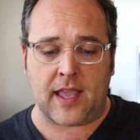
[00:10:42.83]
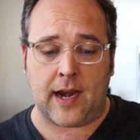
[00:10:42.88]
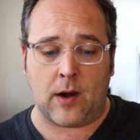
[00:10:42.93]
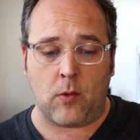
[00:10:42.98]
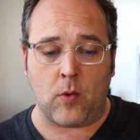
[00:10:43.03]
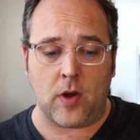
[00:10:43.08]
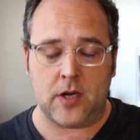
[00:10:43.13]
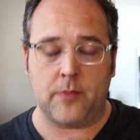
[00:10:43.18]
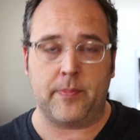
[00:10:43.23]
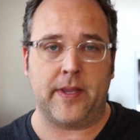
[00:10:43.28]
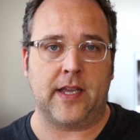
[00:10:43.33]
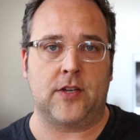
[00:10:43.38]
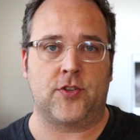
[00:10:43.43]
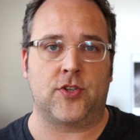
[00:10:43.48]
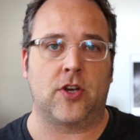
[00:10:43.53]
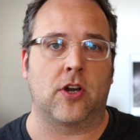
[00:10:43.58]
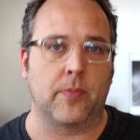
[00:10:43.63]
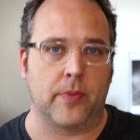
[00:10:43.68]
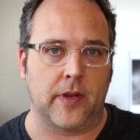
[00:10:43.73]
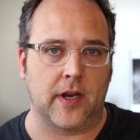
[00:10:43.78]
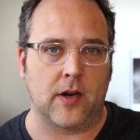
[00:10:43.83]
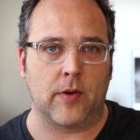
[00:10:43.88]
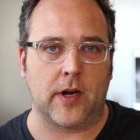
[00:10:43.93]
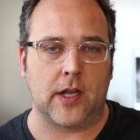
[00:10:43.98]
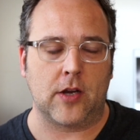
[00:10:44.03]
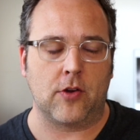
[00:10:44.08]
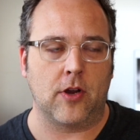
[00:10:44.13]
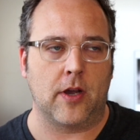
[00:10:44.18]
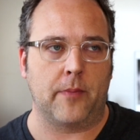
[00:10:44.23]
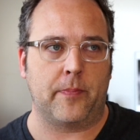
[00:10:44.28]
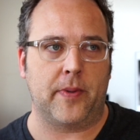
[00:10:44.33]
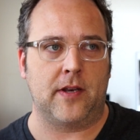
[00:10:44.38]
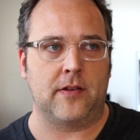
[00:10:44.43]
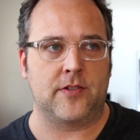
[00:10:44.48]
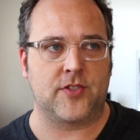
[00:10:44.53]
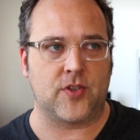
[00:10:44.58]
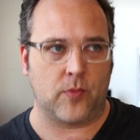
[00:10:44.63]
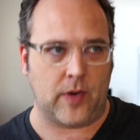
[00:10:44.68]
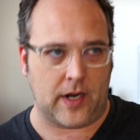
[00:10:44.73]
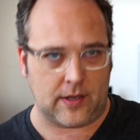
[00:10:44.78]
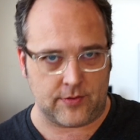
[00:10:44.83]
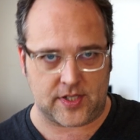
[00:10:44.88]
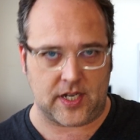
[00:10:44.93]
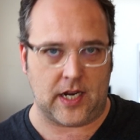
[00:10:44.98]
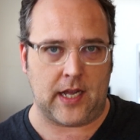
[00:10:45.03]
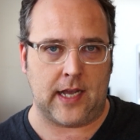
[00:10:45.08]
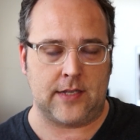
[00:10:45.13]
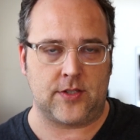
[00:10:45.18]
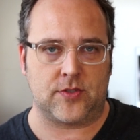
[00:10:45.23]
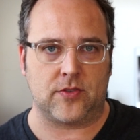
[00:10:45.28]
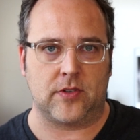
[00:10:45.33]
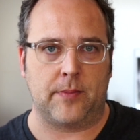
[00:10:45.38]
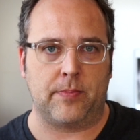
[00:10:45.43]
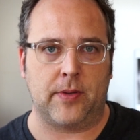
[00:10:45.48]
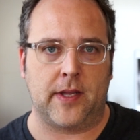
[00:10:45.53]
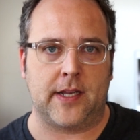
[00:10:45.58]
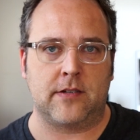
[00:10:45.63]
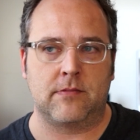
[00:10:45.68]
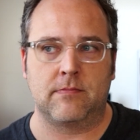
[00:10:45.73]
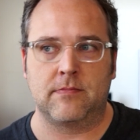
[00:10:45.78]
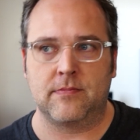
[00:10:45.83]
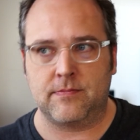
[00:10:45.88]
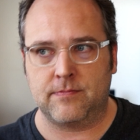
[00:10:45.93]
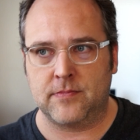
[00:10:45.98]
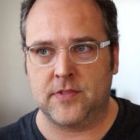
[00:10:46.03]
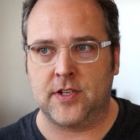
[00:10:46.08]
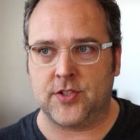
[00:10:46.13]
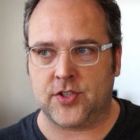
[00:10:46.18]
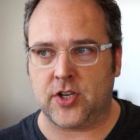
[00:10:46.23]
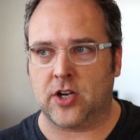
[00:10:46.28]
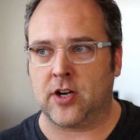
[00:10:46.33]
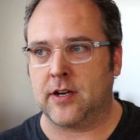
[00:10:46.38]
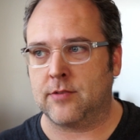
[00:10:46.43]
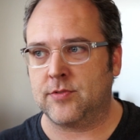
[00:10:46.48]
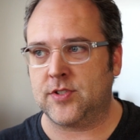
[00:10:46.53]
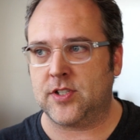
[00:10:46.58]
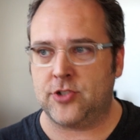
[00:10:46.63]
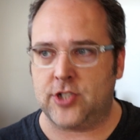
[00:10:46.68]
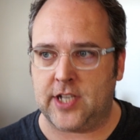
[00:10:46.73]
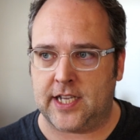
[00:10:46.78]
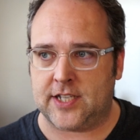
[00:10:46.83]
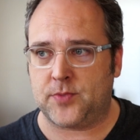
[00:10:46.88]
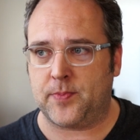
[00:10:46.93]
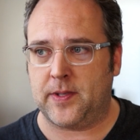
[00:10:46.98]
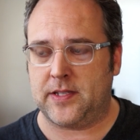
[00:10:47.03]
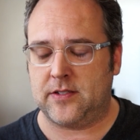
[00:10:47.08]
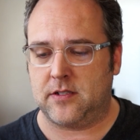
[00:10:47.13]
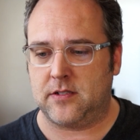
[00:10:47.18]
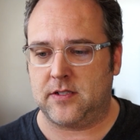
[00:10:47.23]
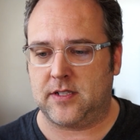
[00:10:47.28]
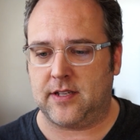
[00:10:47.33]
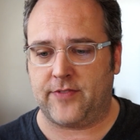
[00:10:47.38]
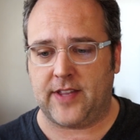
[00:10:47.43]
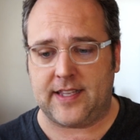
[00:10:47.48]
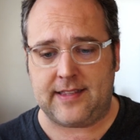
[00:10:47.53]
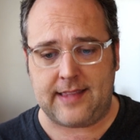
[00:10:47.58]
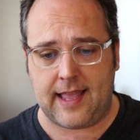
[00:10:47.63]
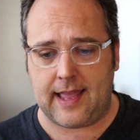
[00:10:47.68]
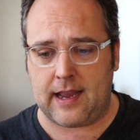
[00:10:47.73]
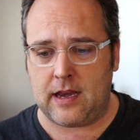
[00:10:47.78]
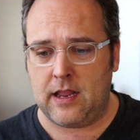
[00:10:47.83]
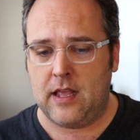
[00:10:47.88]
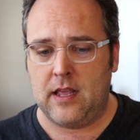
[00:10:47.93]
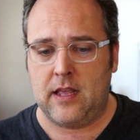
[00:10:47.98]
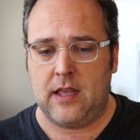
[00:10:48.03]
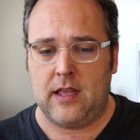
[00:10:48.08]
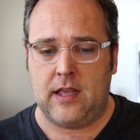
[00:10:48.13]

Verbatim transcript: and I wanted to be a guitar player when I grew up. And so when I was in high school, I played guitar and I was in jazz bands and stuff like that.